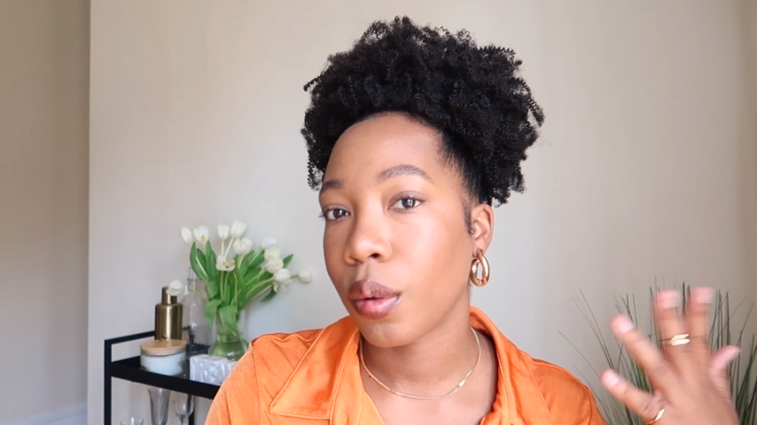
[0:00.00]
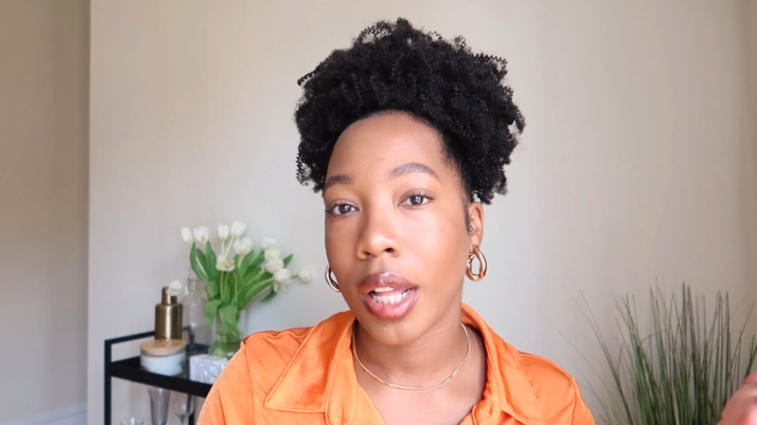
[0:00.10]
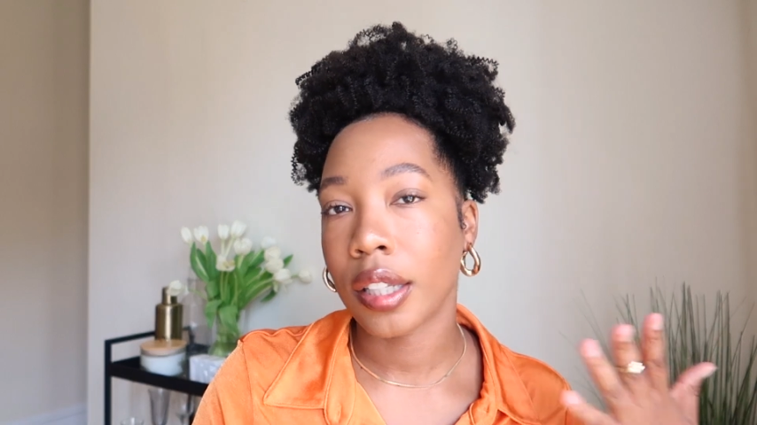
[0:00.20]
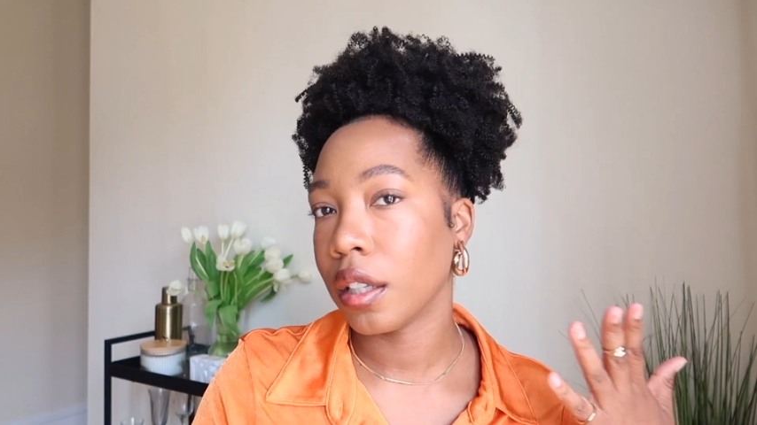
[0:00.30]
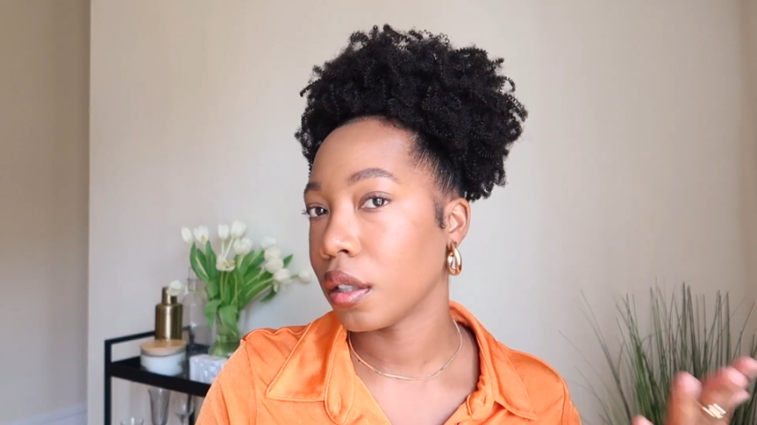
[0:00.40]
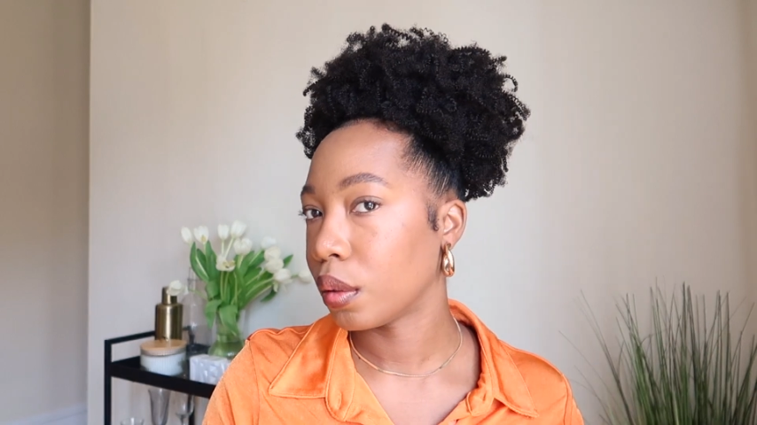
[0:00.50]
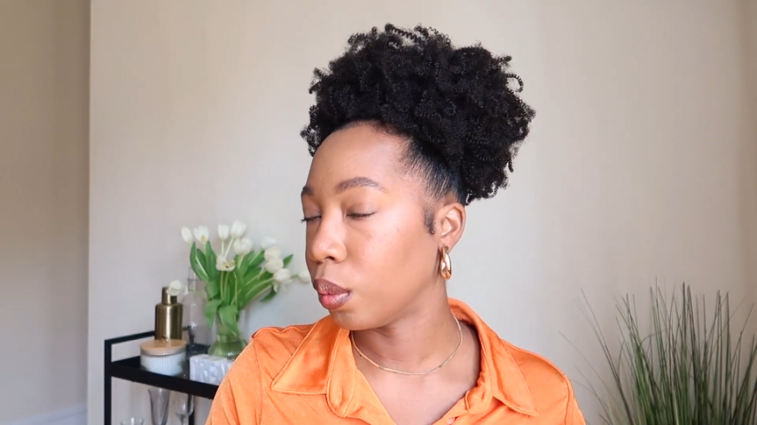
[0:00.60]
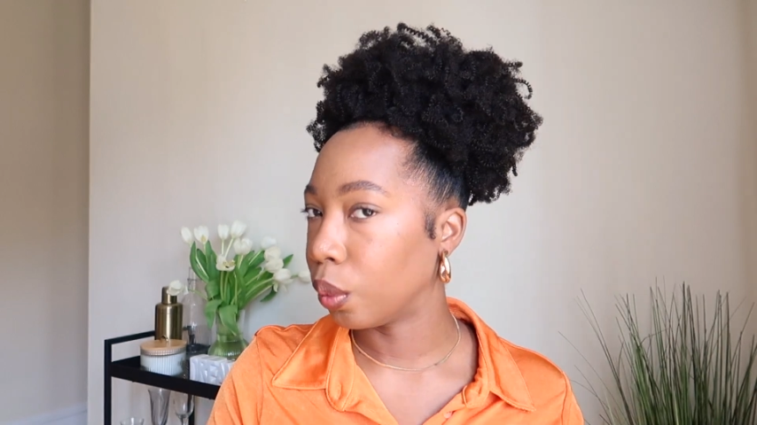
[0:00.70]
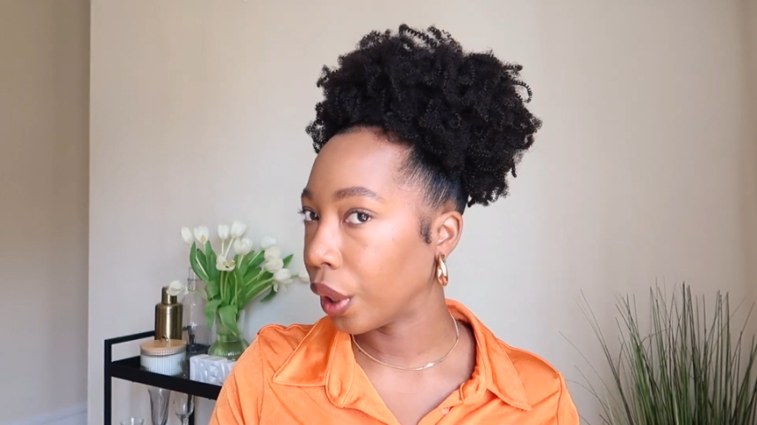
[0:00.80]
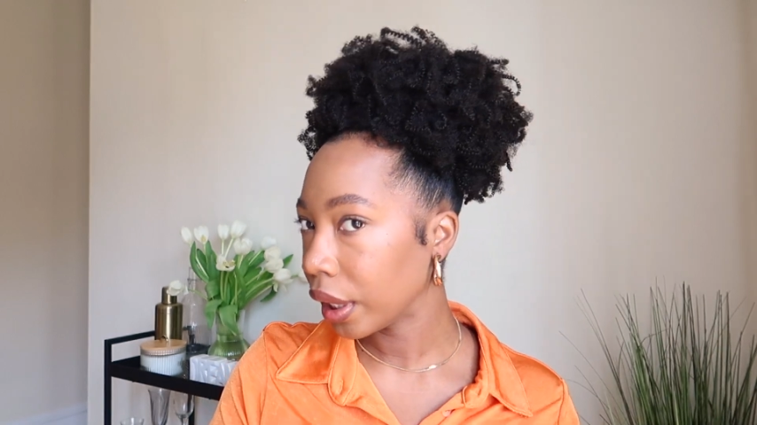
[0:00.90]
I think it's
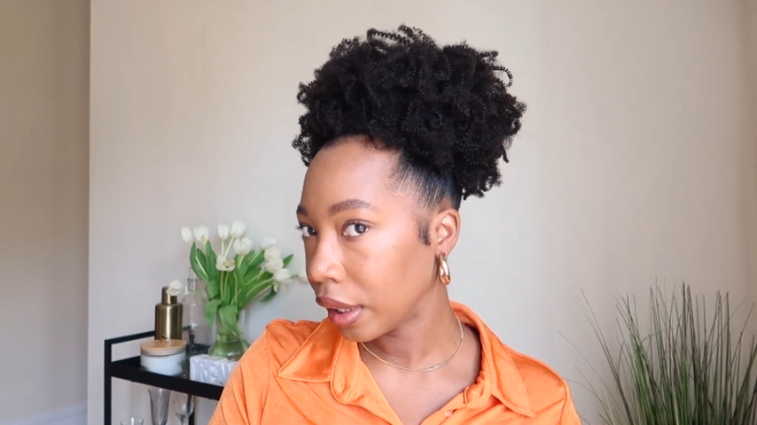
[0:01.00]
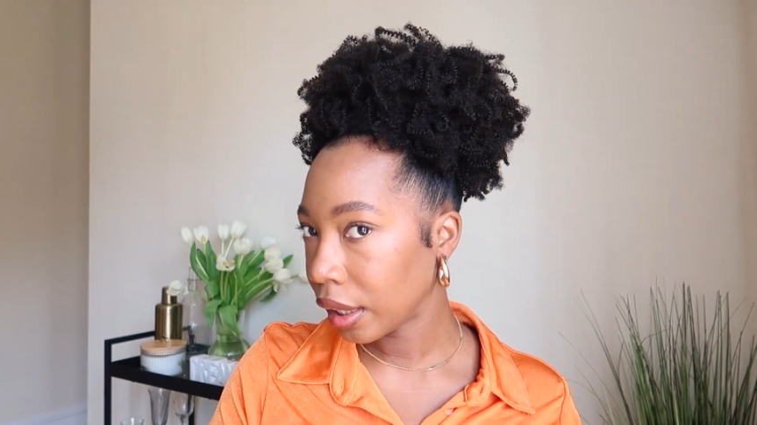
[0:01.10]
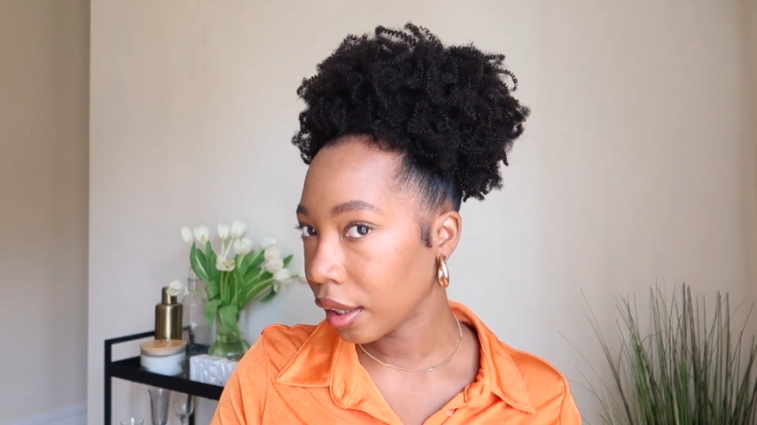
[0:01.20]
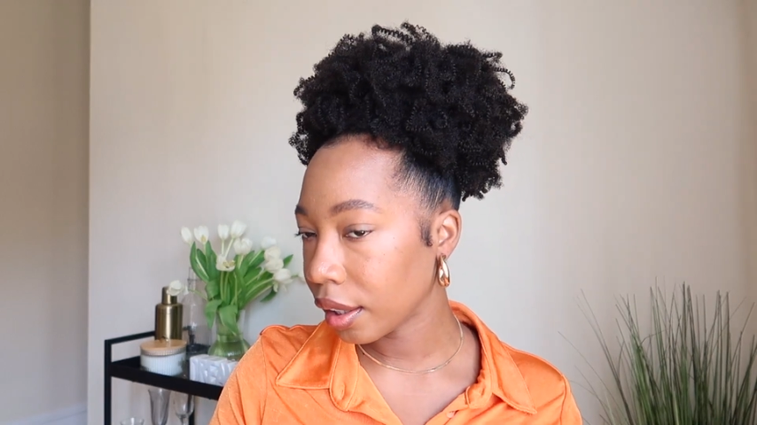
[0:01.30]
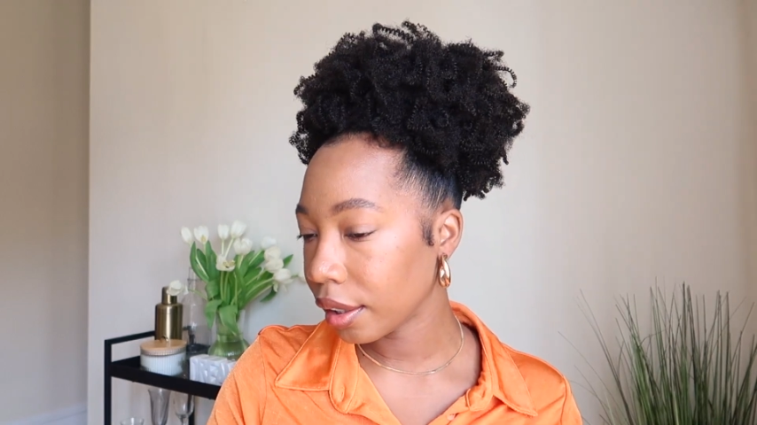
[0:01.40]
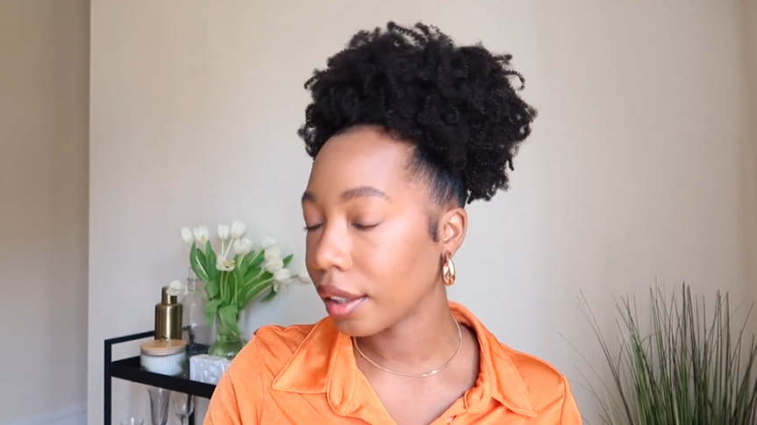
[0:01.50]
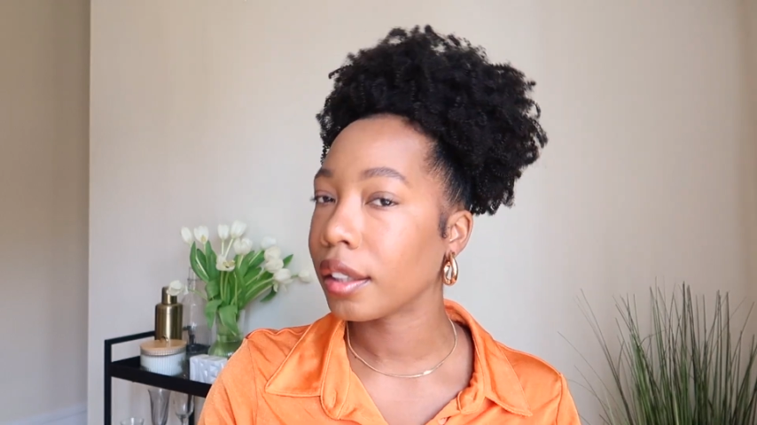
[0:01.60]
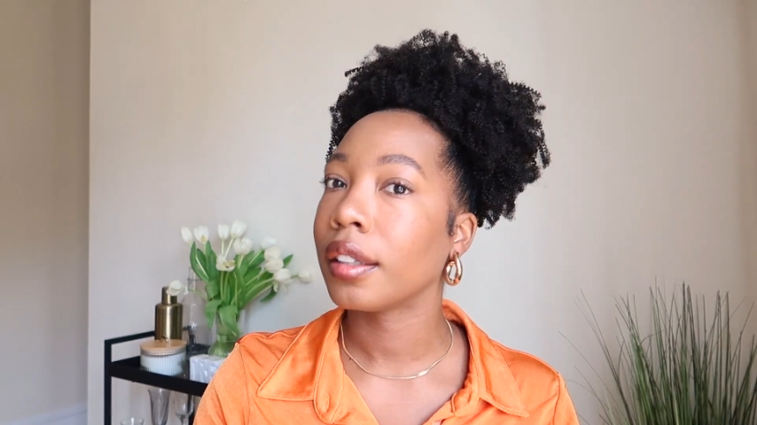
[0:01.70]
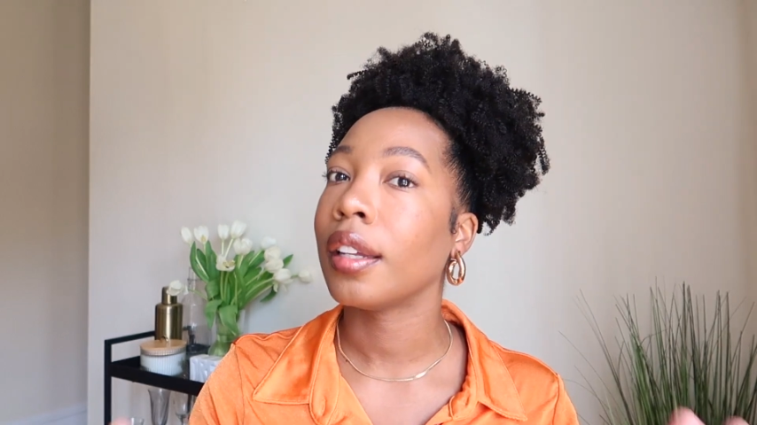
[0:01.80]
worth it?